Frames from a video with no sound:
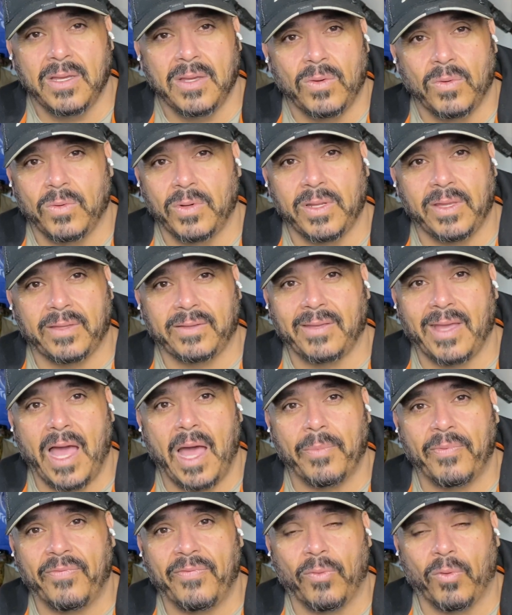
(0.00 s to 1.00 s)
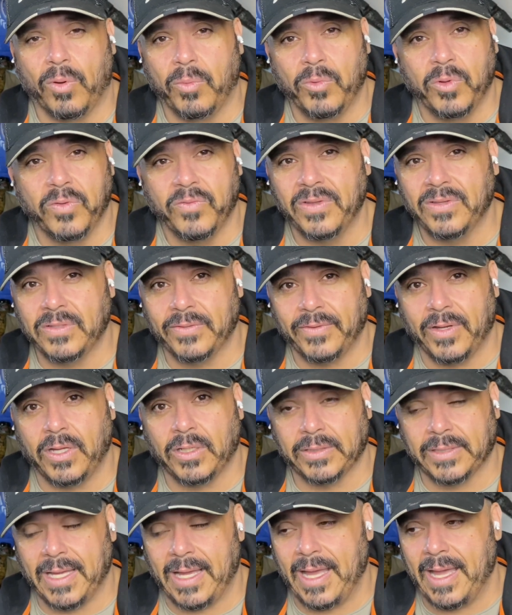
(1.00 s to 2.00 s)
one of the top 4 movies of all
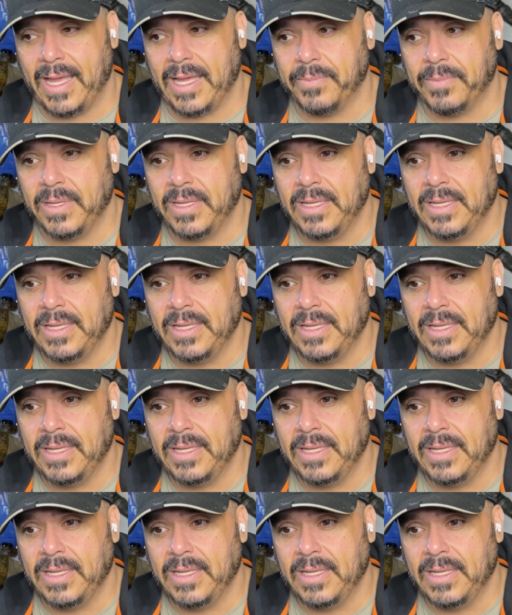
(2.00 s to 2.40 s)
time.